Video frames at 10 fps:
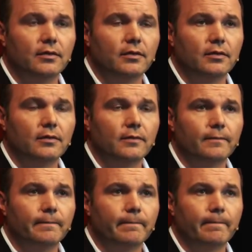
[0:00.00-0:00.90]

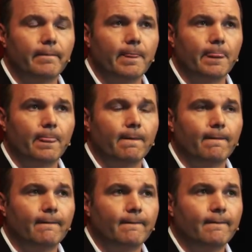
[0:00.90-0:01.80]

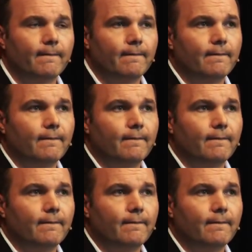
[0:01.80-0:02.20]
[no speech]